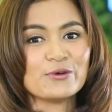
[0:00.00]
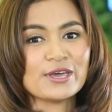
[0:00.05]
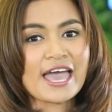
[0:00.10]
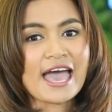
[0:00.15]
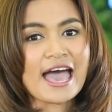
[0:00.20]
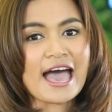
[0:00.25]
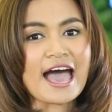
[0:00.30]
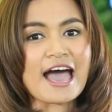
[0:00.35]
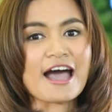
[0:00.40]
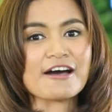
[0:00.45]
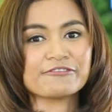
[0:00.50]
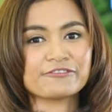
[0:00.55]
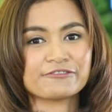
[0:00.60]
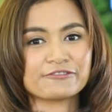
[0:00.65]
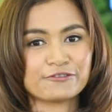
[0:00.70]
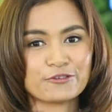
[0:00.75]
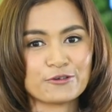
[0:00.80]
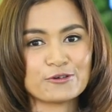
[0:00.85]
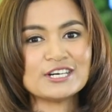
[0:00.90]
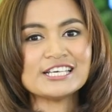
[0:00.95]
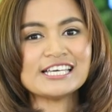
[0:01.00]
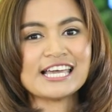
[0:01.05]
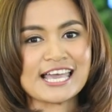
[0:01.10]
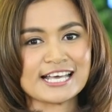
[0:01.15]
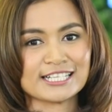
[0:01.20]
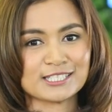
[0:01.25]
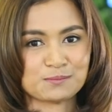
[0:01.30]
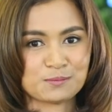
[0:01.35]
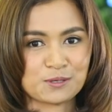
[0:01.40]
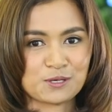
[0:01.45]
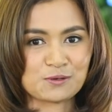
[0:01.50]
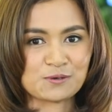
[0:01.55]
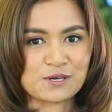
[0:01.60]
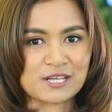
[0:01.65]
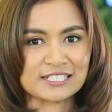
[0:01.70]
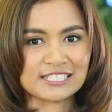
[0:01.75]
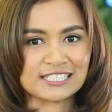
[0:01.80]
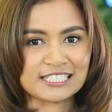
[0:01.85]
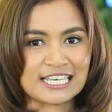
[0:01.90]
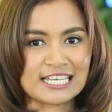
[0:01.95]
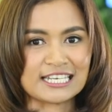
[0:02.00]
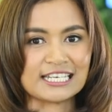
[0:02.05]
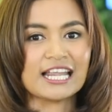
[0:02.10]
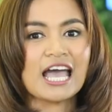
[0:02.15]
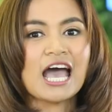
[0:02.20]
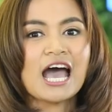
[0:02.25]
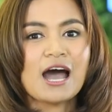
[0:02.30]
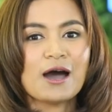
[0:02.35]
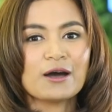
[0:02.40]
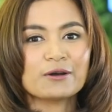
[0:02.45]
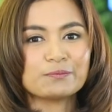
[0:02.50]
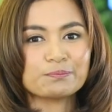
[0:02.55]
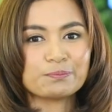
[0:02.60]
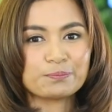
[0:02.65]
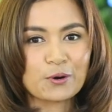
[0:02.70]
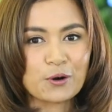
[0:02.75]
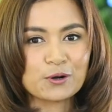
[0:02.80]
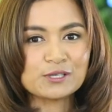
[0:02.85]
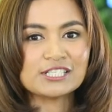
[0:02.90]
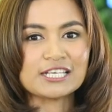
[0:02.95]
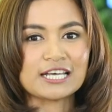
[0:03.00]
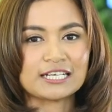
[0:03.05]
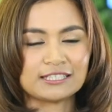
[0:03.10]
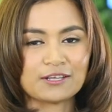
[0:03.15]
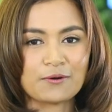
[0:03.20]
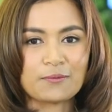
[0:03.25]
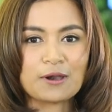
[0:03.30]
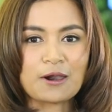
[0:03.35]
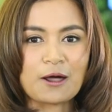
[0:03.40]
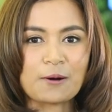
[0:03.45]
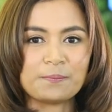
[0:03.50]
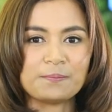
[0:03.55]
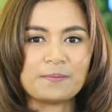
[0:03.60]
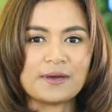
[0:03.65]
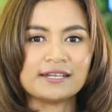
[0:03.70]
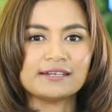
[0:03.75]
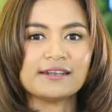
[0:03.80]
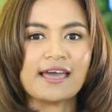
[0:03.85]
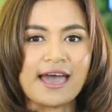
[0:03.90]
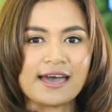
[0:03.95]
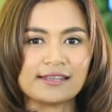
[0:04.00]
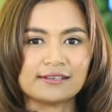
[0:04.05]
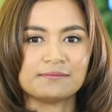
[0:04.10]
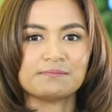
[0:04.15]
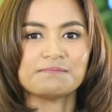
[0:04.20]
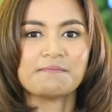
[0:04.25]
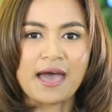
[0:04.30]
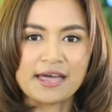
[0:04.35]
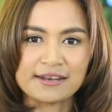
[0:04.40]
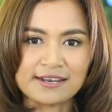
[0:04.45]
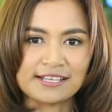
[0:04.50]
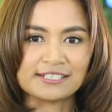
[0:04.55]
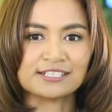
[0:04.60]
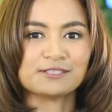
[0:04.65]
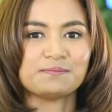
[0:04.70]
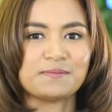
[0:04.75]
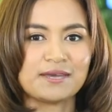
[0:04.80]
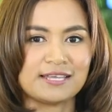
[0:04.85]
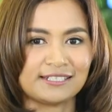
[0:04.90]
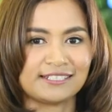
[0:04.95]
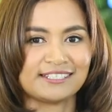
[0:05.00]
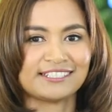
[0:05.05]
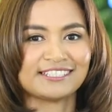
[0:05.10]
we have fully experience in project development and management.